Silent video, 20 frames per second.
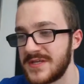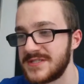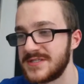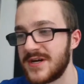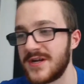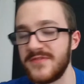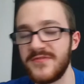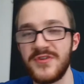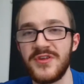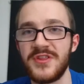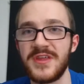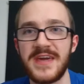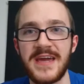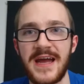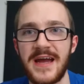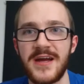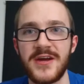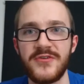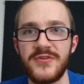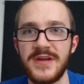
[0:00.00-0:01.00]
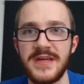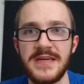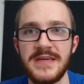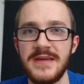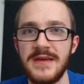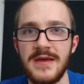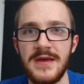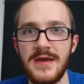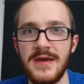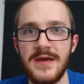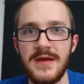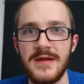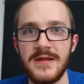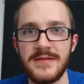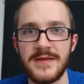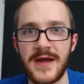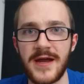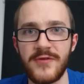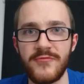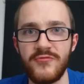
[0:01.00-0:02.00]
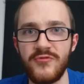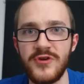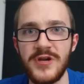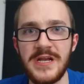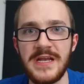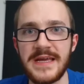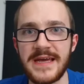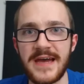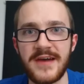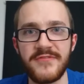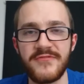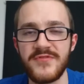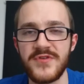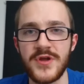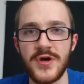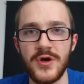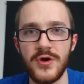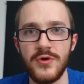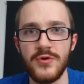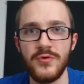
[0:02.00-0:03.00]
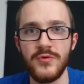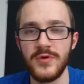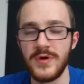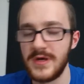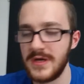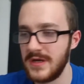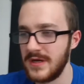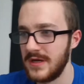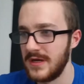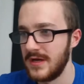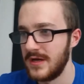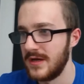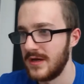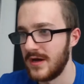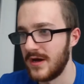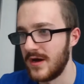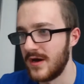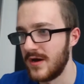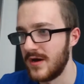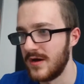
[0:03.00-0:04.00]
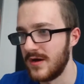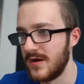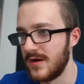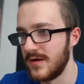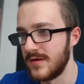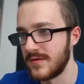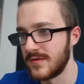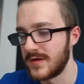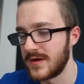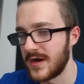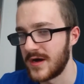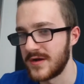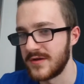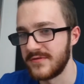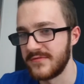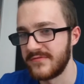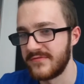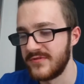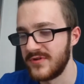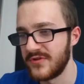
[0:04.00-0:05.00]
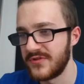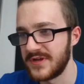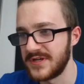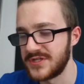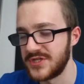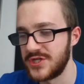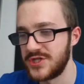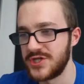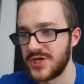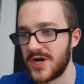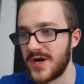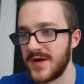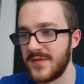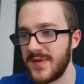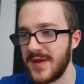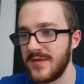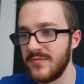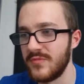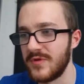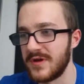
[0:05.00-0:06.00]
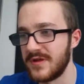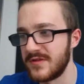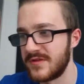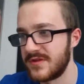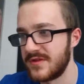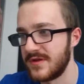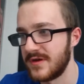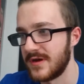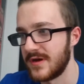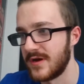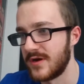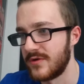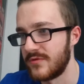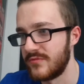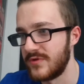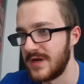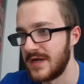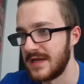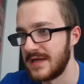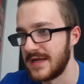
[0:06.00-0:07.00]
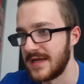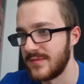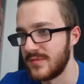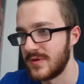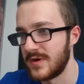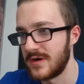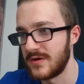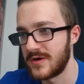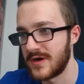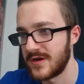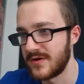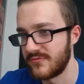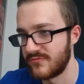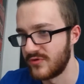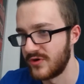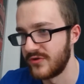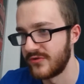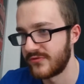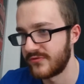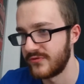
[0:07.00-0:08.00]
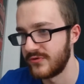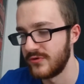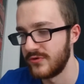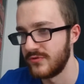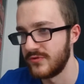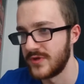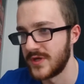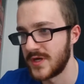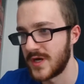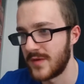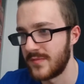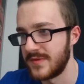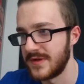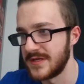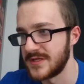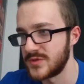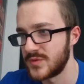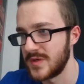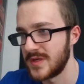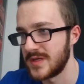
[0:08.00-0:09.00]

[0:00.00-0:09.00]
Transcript: This is kind of another category that I really have no uh, kind of nothing to chime in with uh, really, but I'll kind of run through the nominees